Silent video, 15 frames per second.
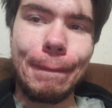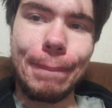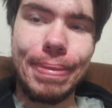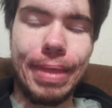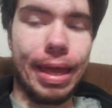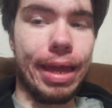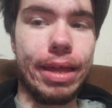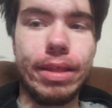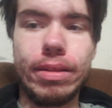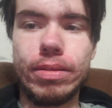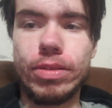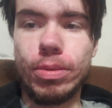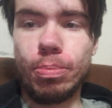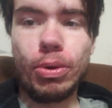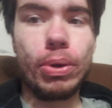that
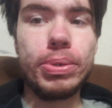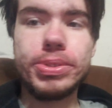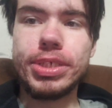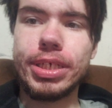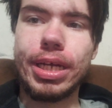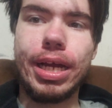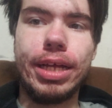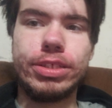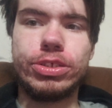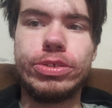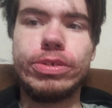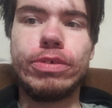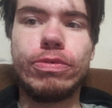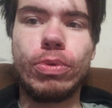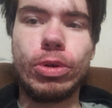the pros and cons
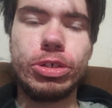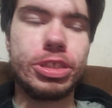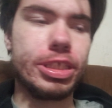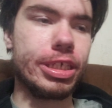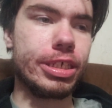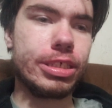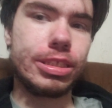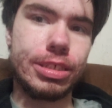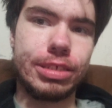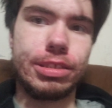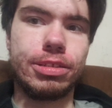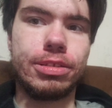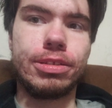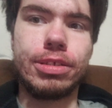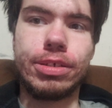to a 4.6
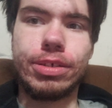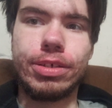and